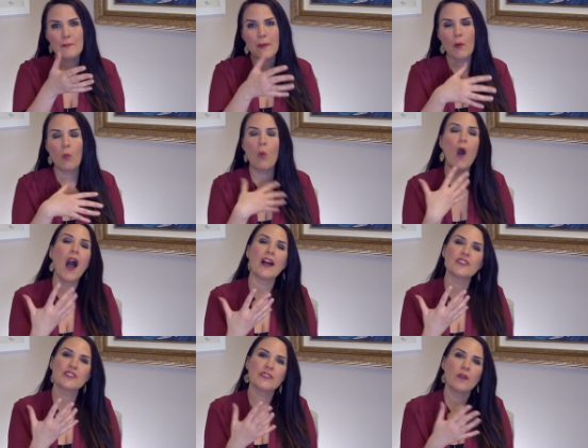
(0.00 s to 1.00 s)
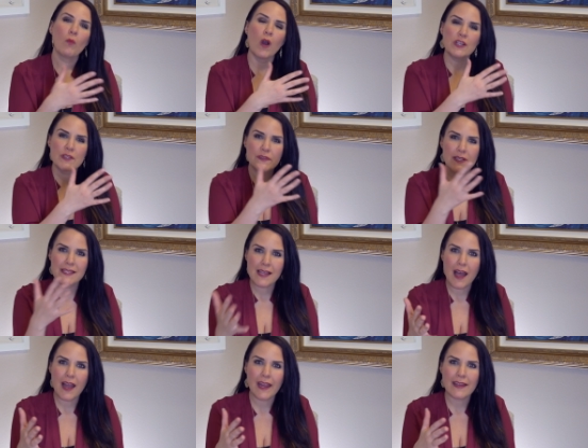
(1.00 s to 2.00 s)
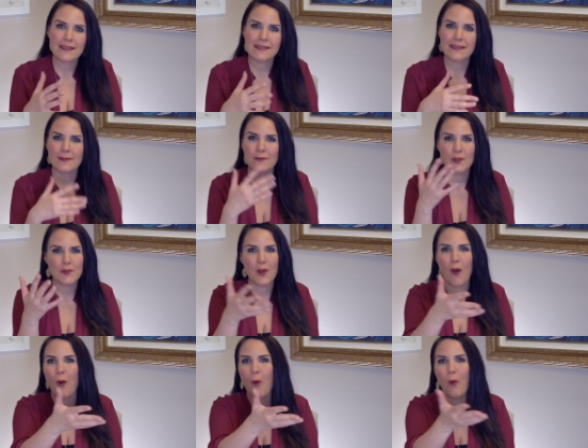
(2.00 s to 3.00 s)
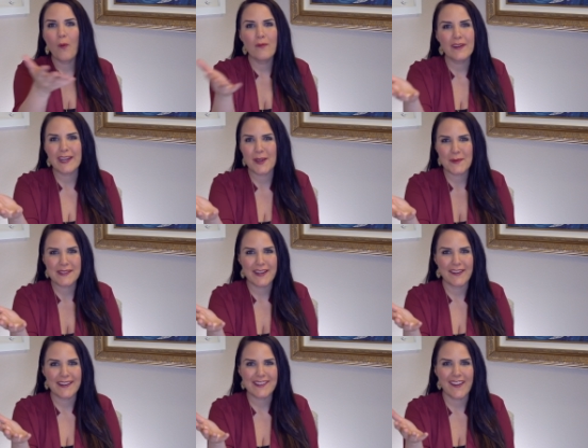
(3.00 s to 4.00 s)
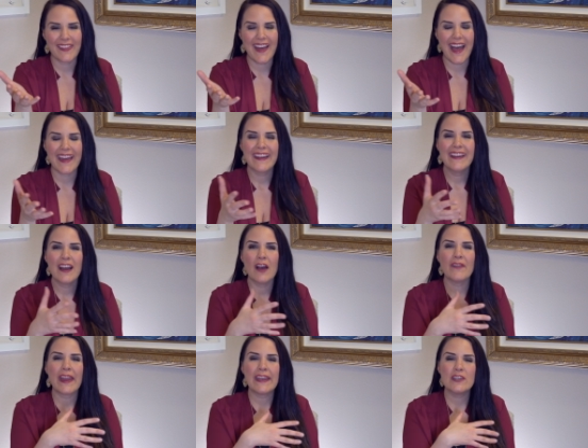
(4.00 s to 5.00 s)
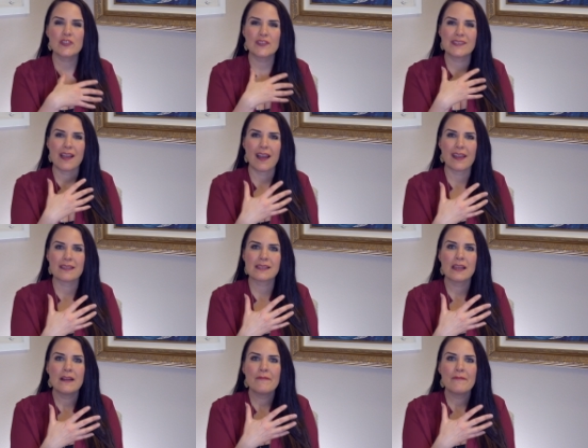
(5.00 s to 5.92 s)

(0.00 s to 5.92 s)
but watch, watch for signs, and there's a whole video series on that of angel signs.